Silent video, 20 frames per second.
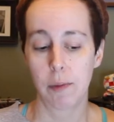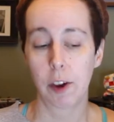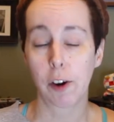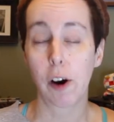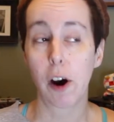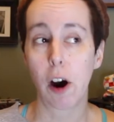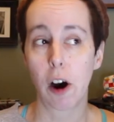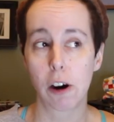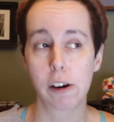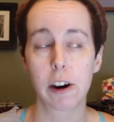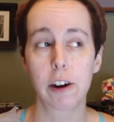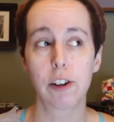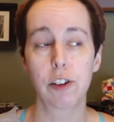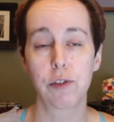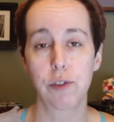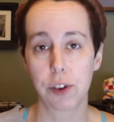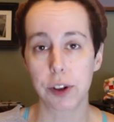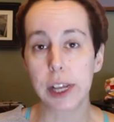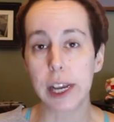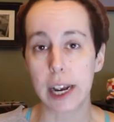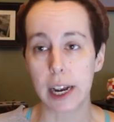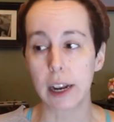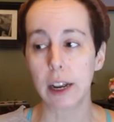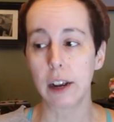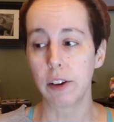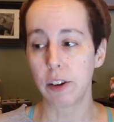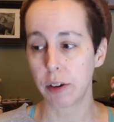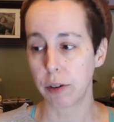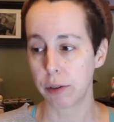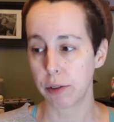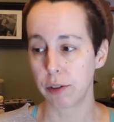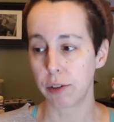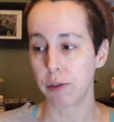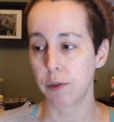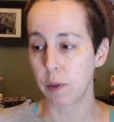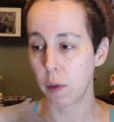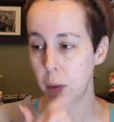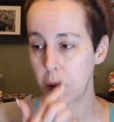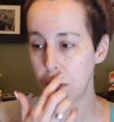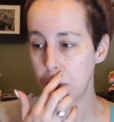There are exfoliating toners
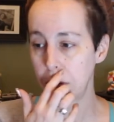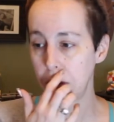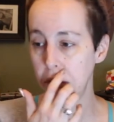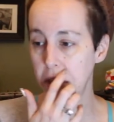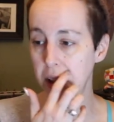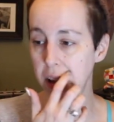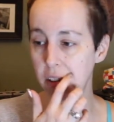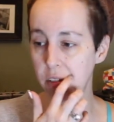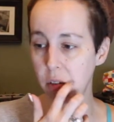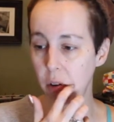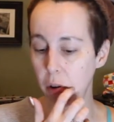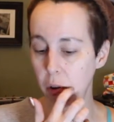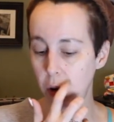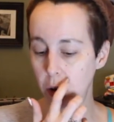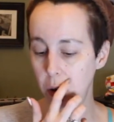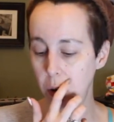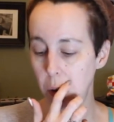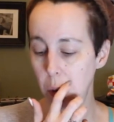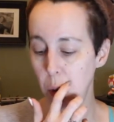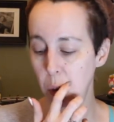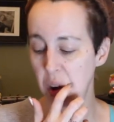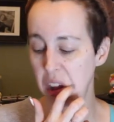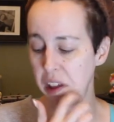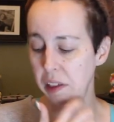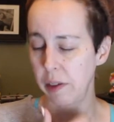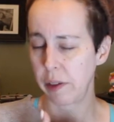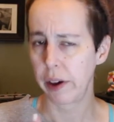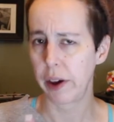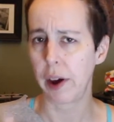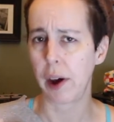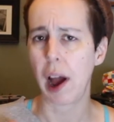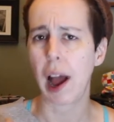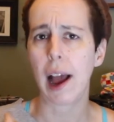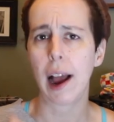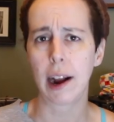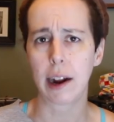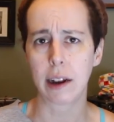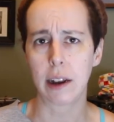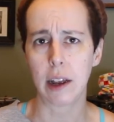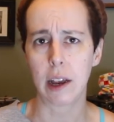for people that struggle with
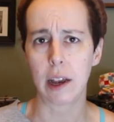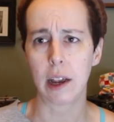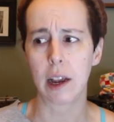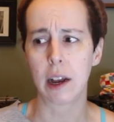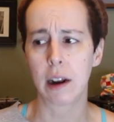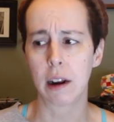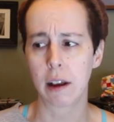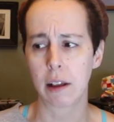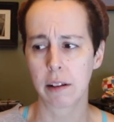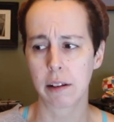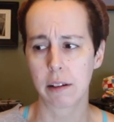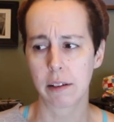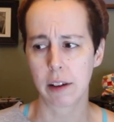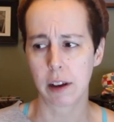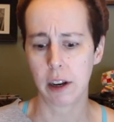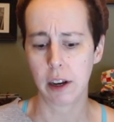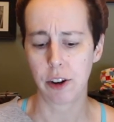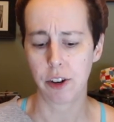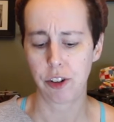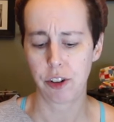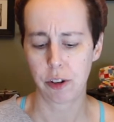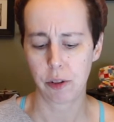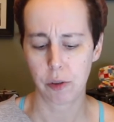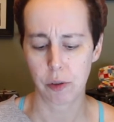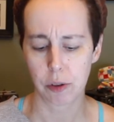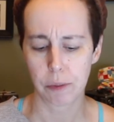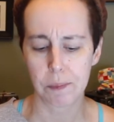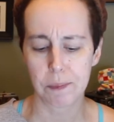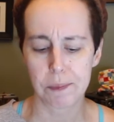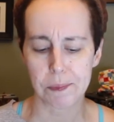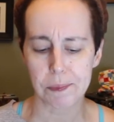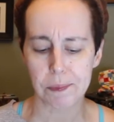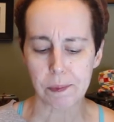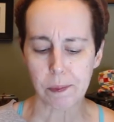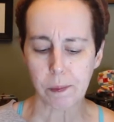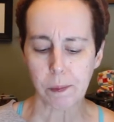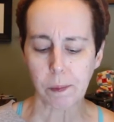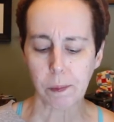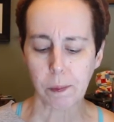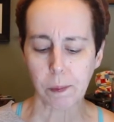acne and other skin issues.
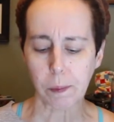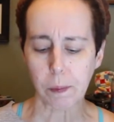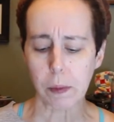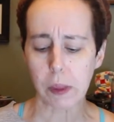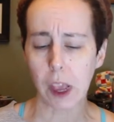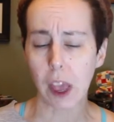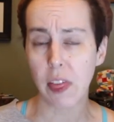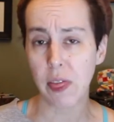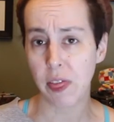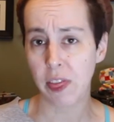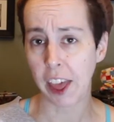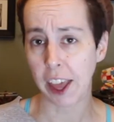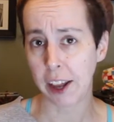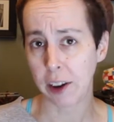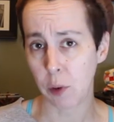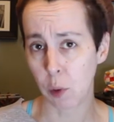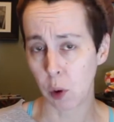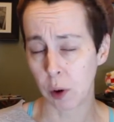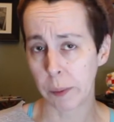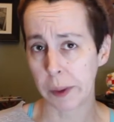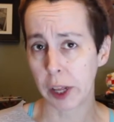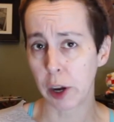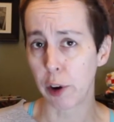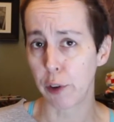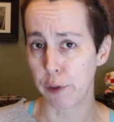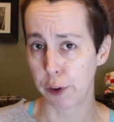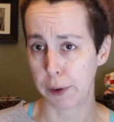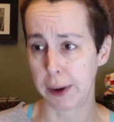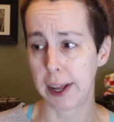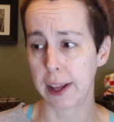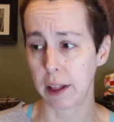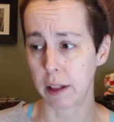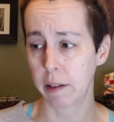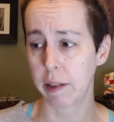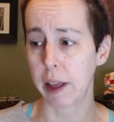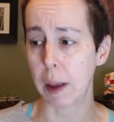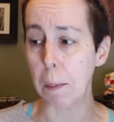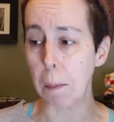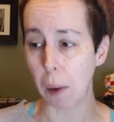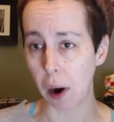They normally are very
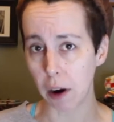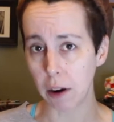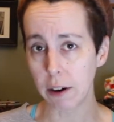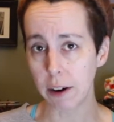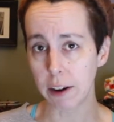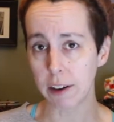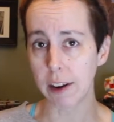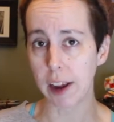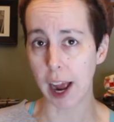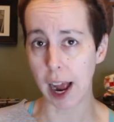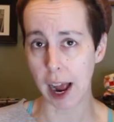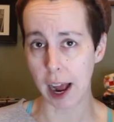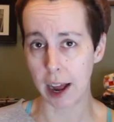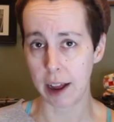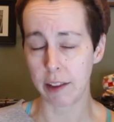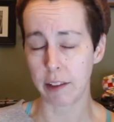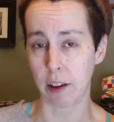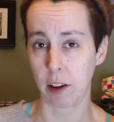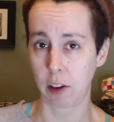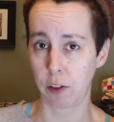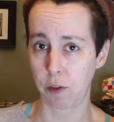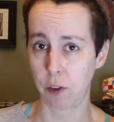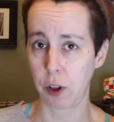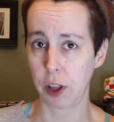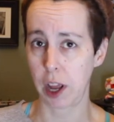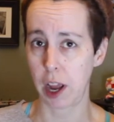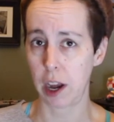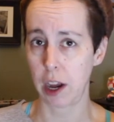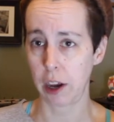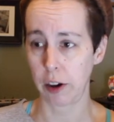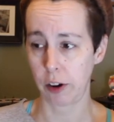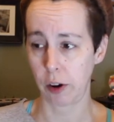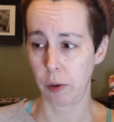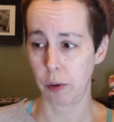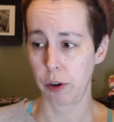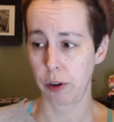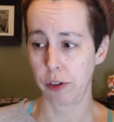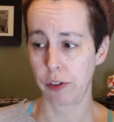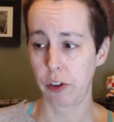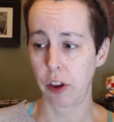clearly marked as exfoliating
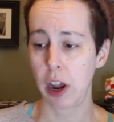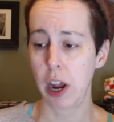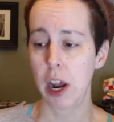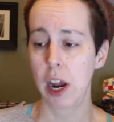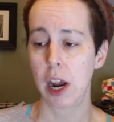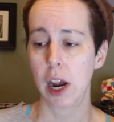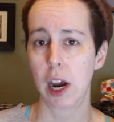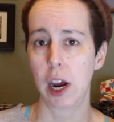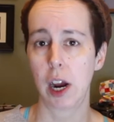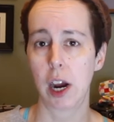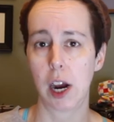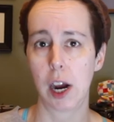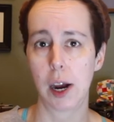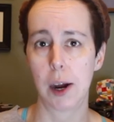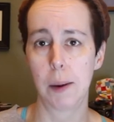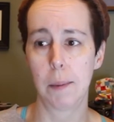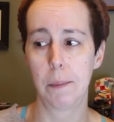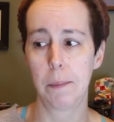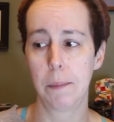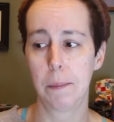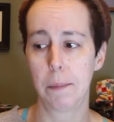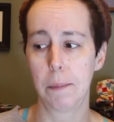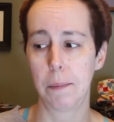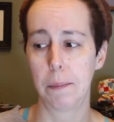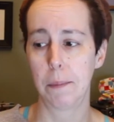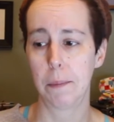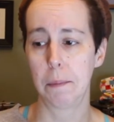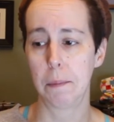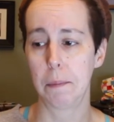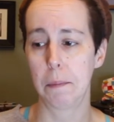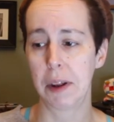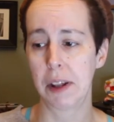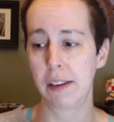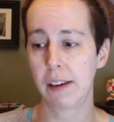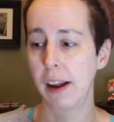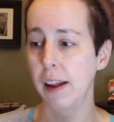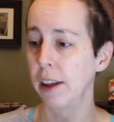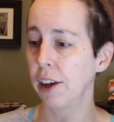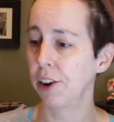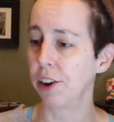toners.
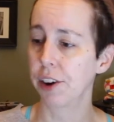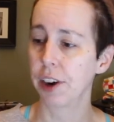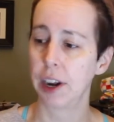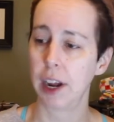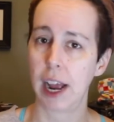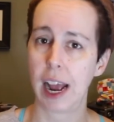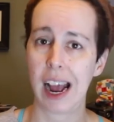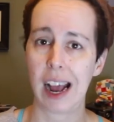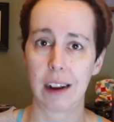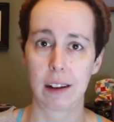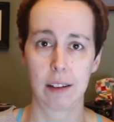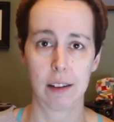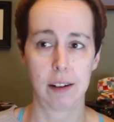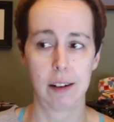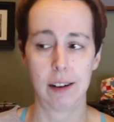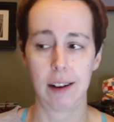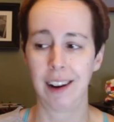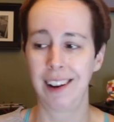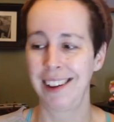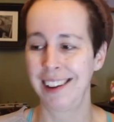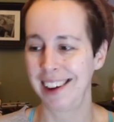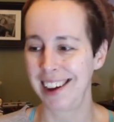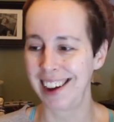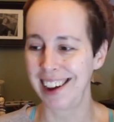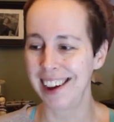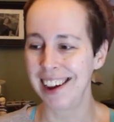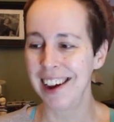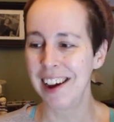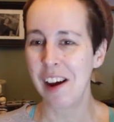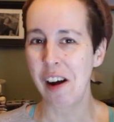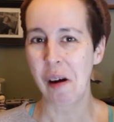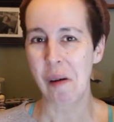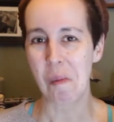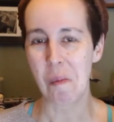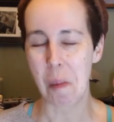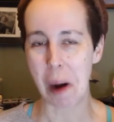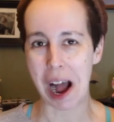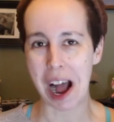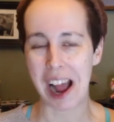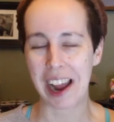It's not like you're going to accidentally
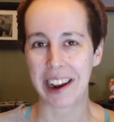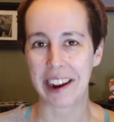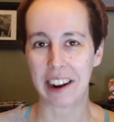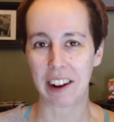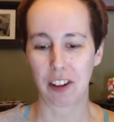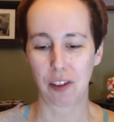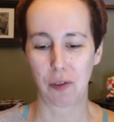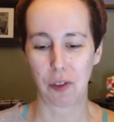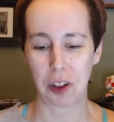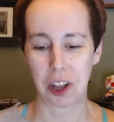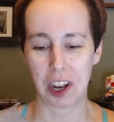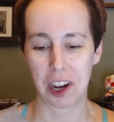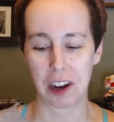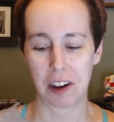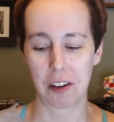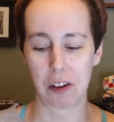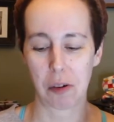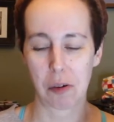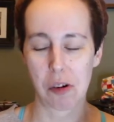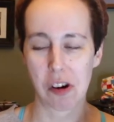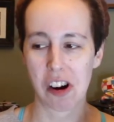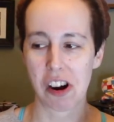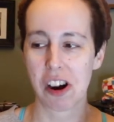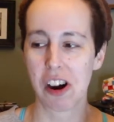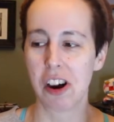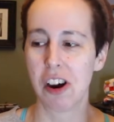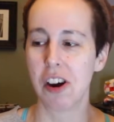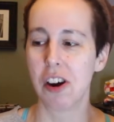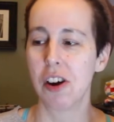buy an exfoliating toner.